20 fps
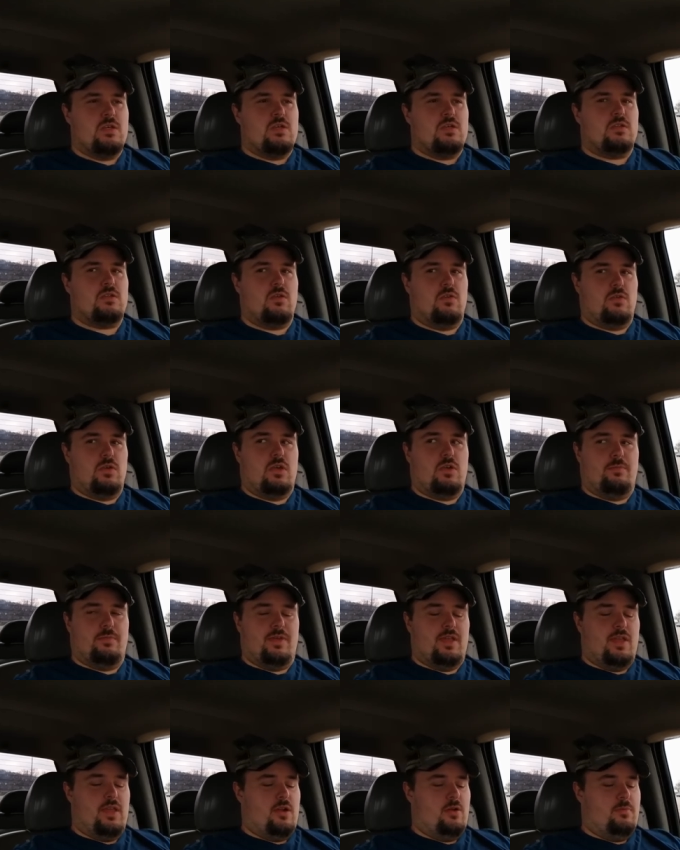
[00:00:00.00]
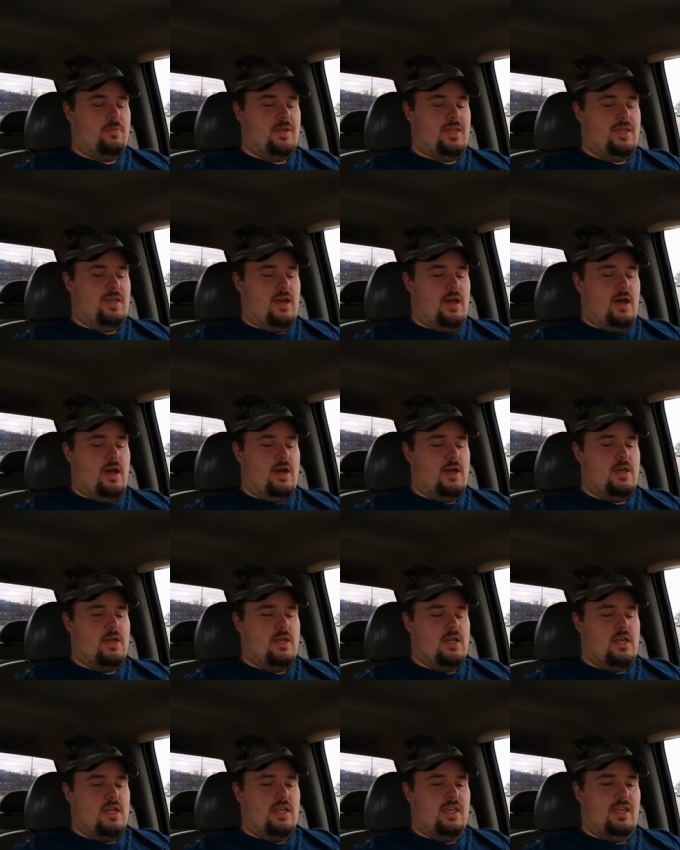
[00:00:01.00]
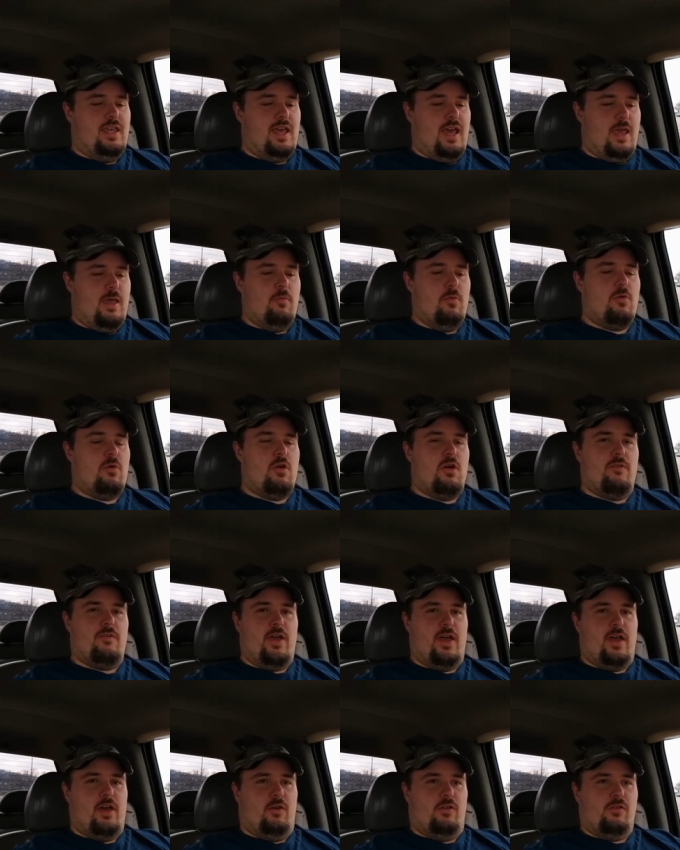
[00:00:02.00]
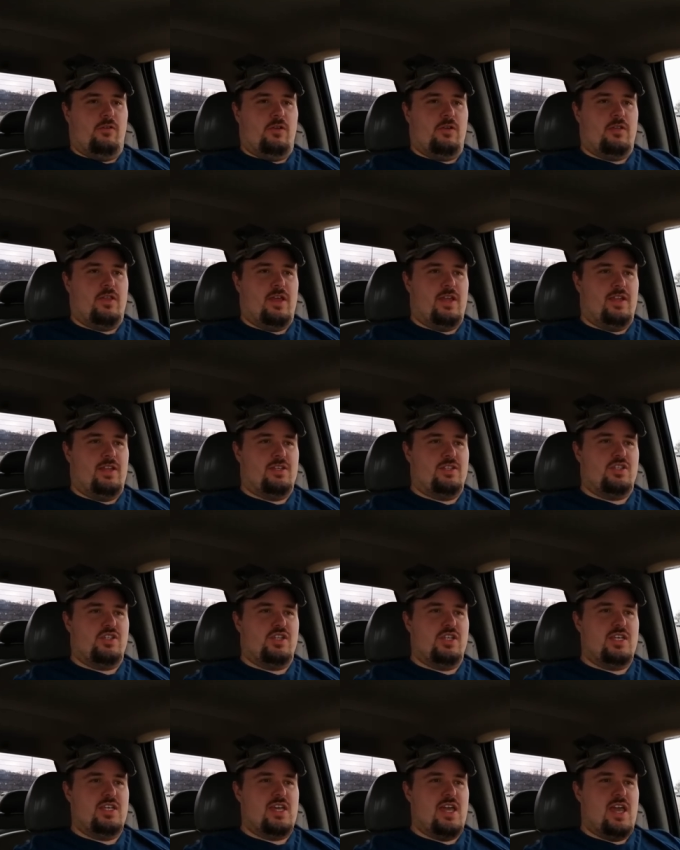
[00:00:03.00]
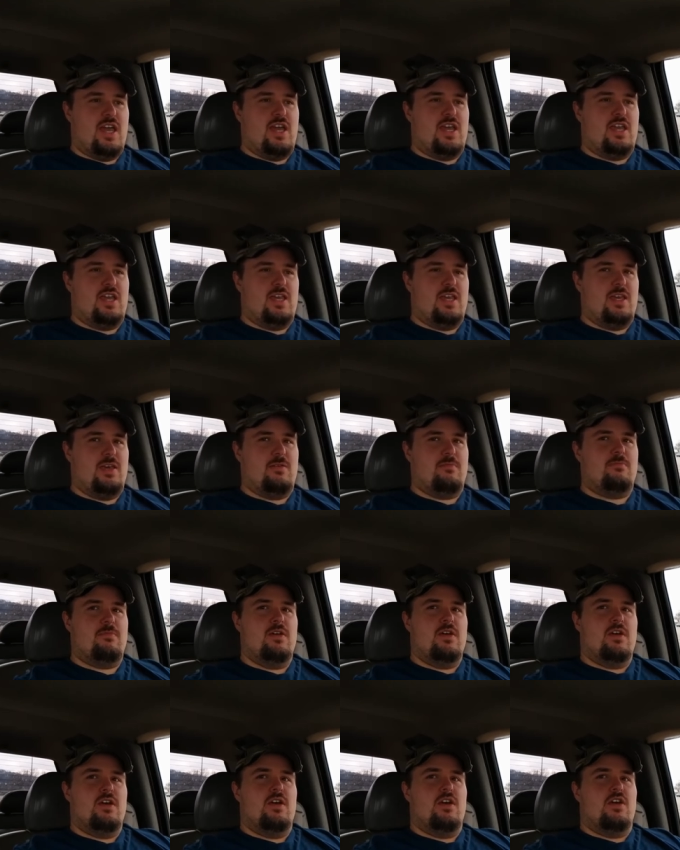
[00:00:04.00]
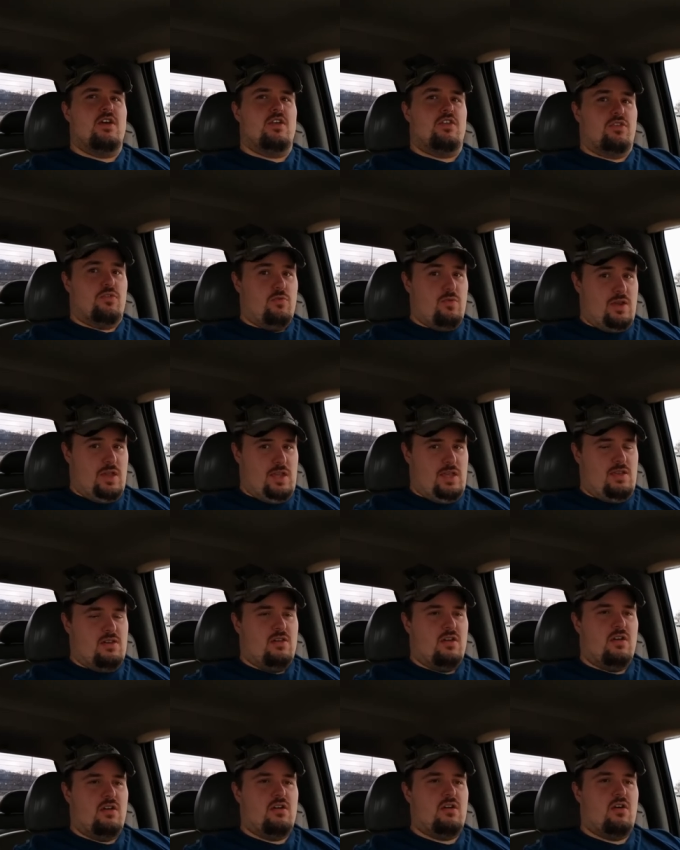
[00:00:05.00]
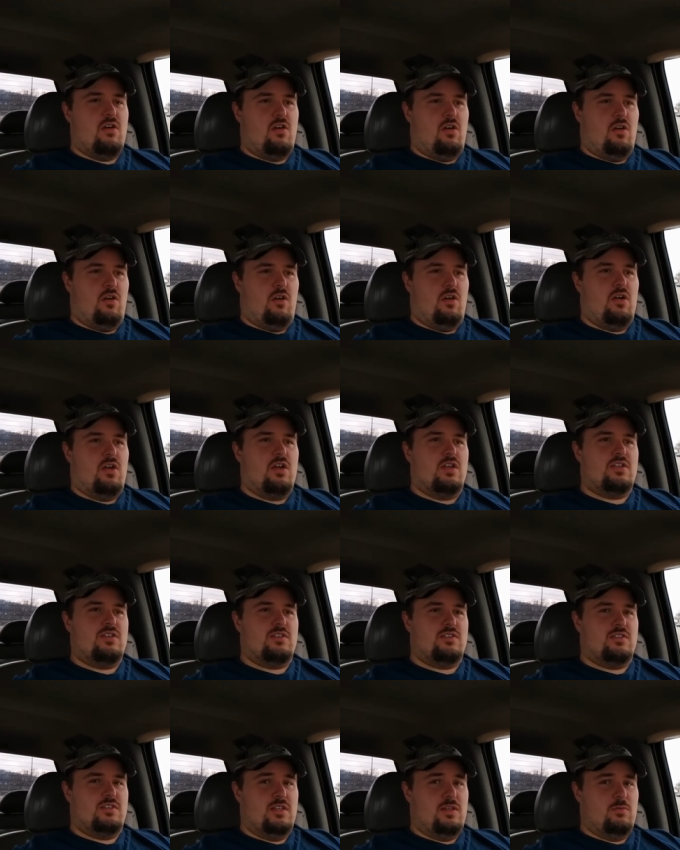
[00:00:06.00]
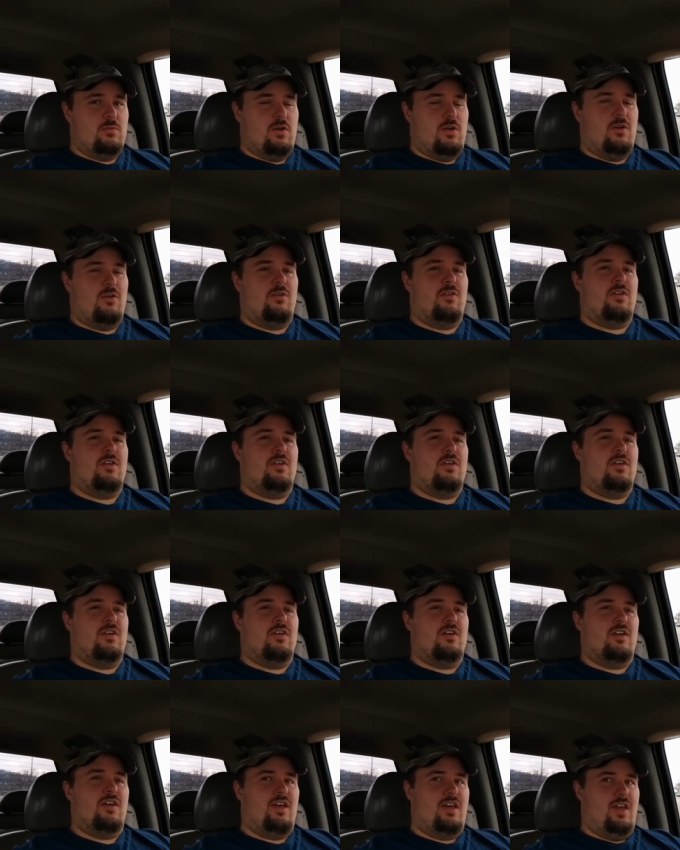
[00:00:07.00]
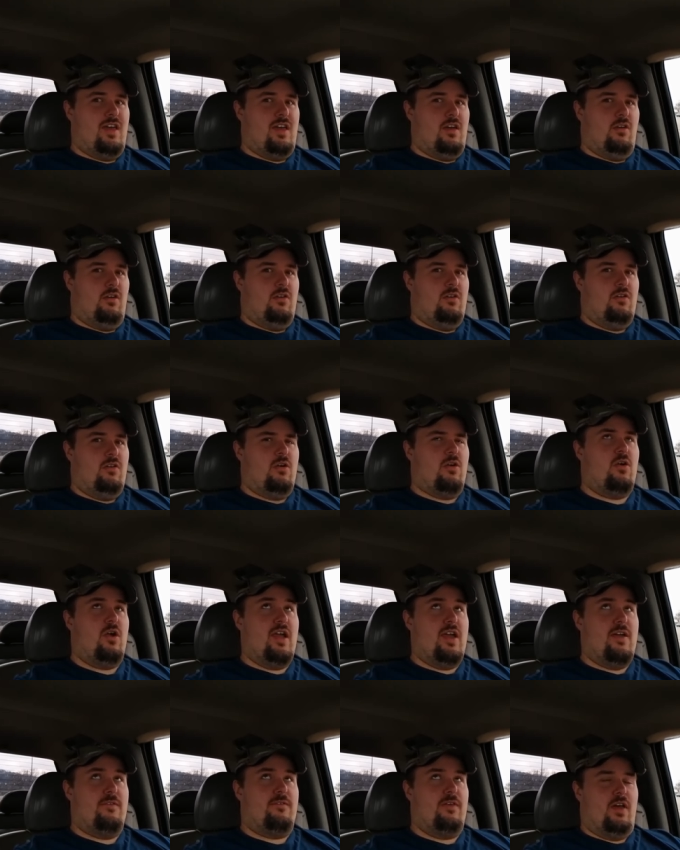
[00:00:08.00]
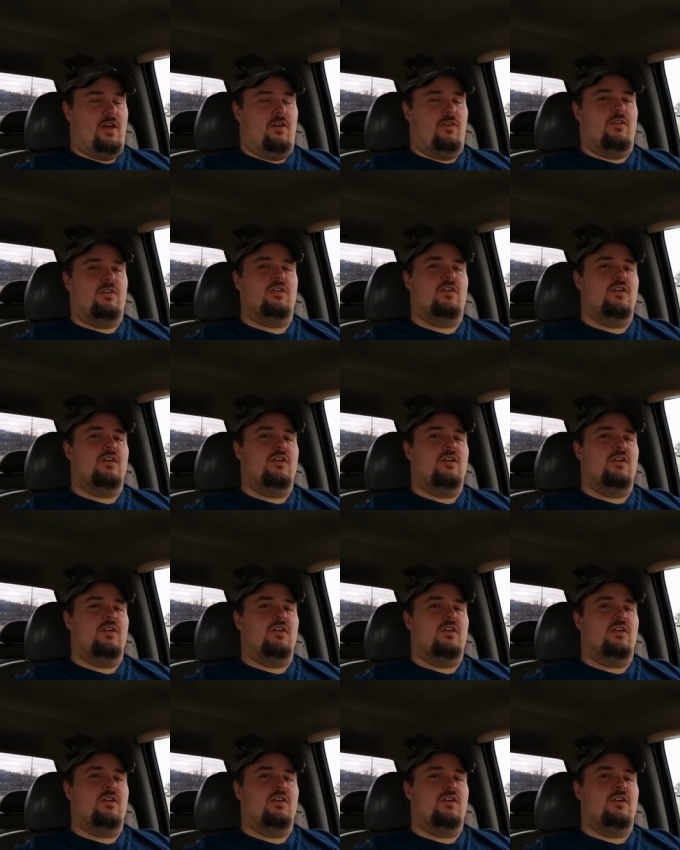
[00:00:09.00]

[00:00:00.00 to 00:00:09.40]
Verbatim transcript: So it'll be it'll be uh, Gamer of L. That is G A M three R zero L or F L.